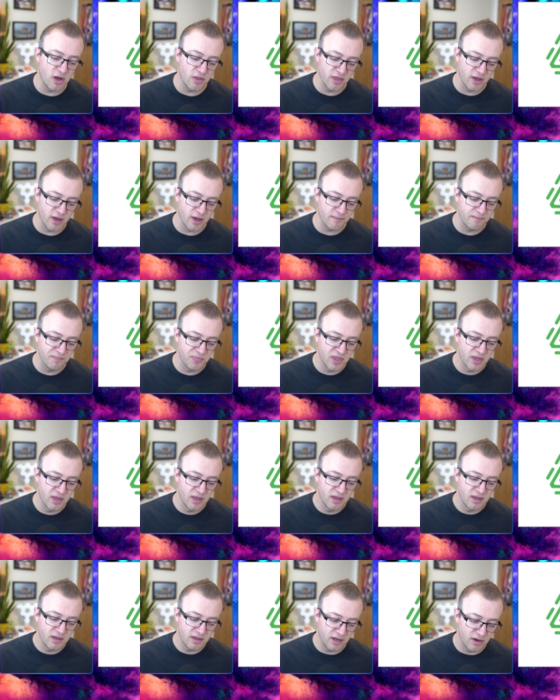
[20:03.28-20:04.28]
that
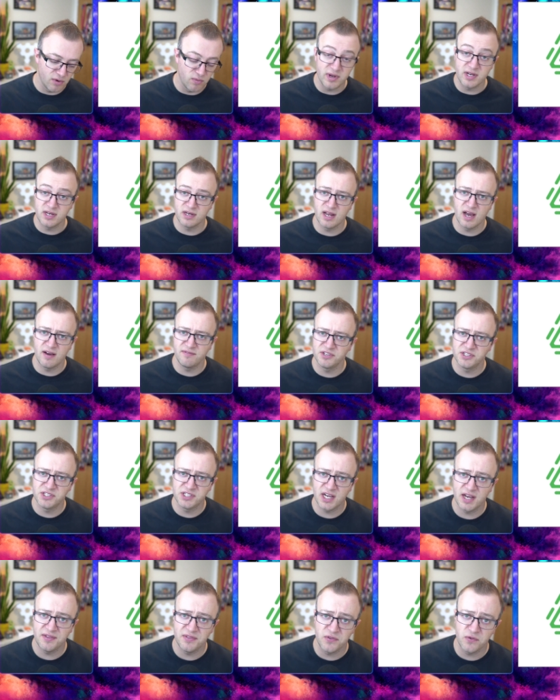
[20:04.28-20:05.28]
we didn't have a
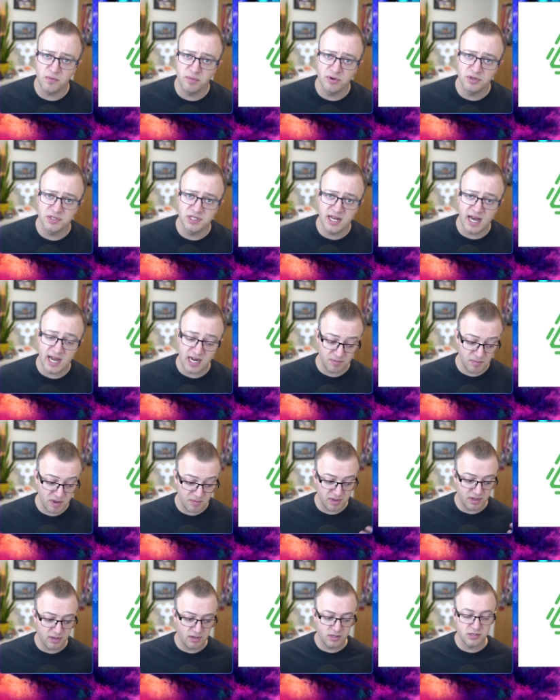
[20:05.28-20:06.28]
CA that supported Acme,
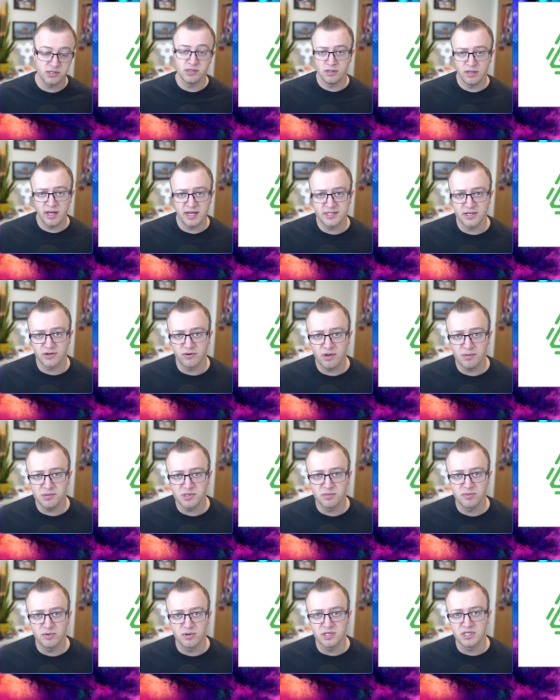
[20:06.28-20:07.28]
because Let's Encrypt
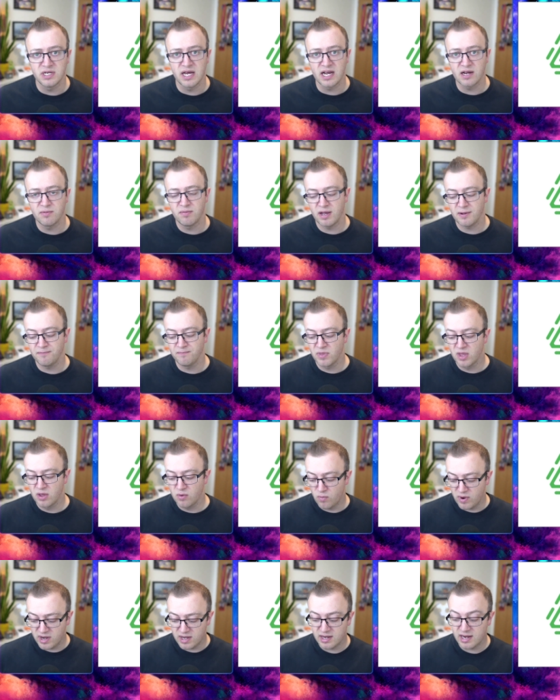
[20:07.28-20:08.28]
supported Acme.
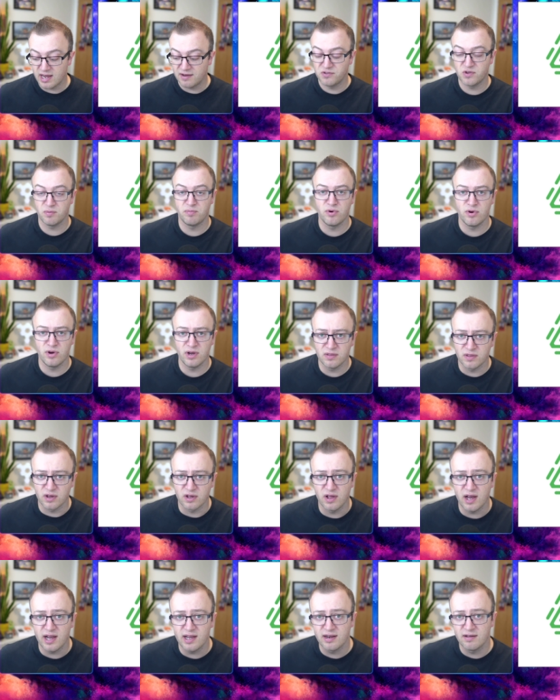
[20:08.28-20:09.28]
We didn't have support in the
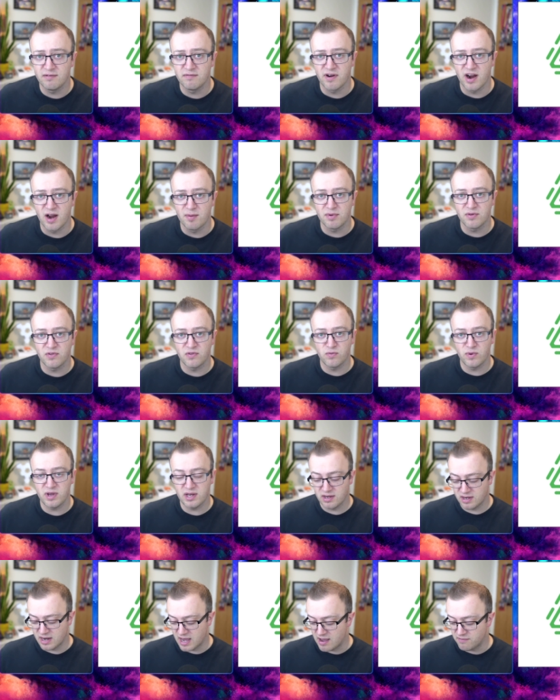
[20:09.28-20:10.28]
client environments. We
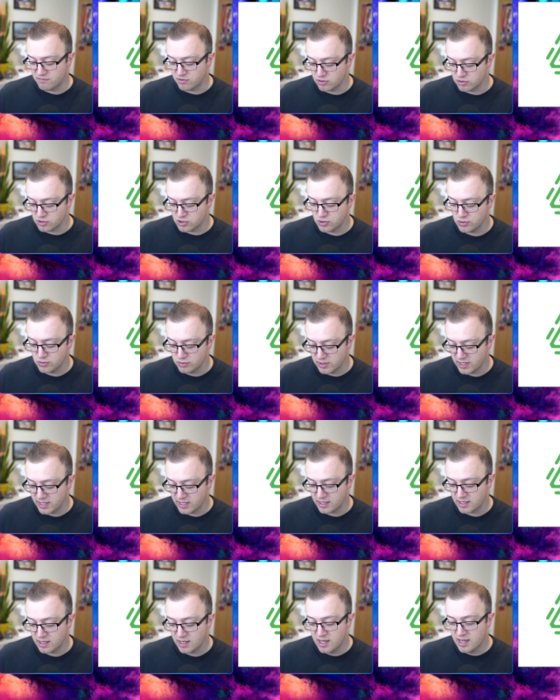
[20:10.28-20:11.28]
didn't have good tooling
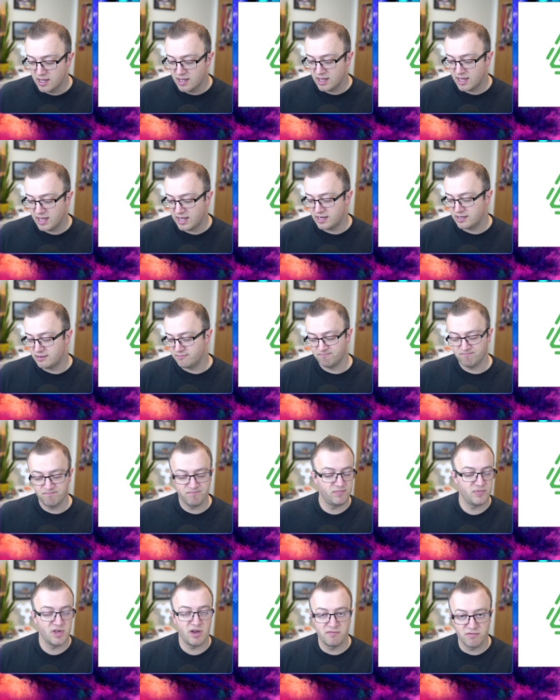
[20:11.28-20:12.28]
in
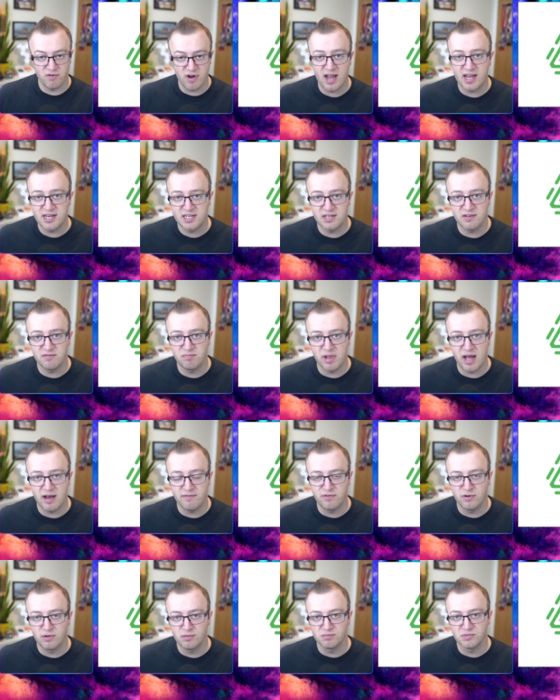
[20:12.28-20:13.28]
a variety of
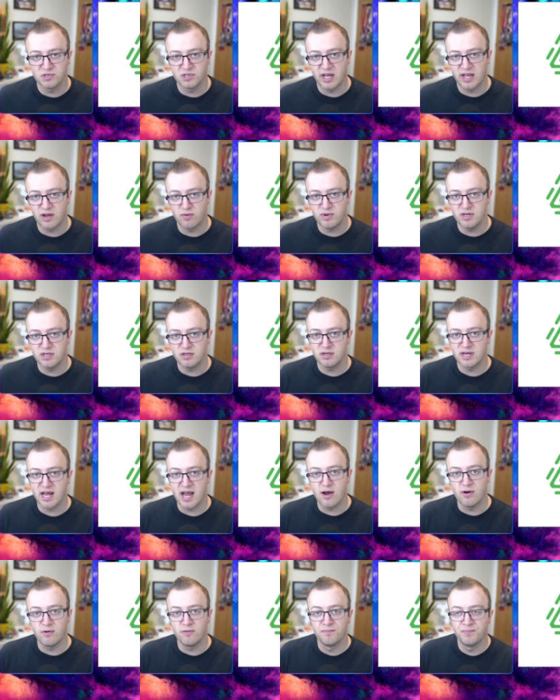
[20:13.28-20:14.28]
platforms like we do
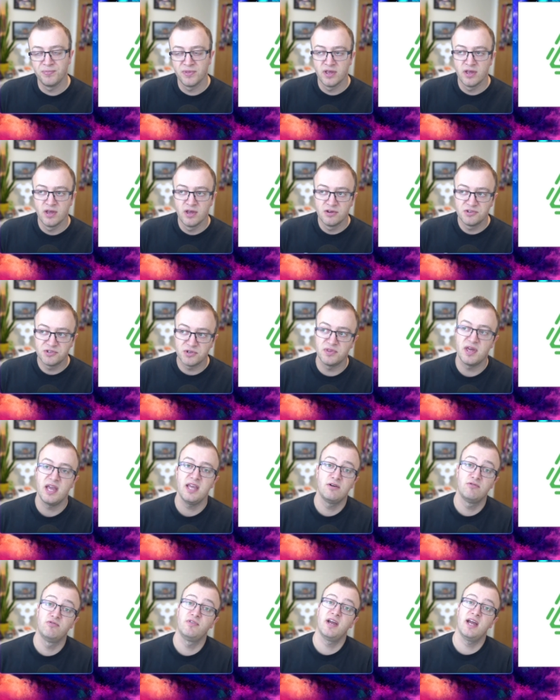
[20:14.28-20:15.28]
now. So they
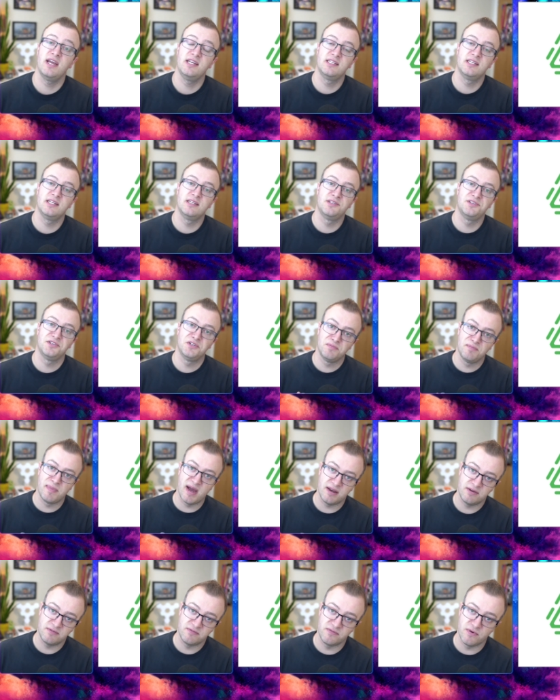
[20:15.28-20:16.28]
created the
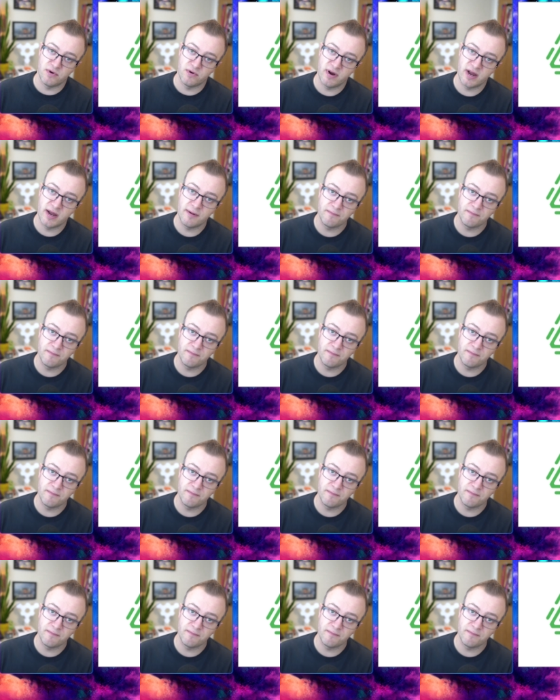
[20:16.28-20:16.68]
demand for it.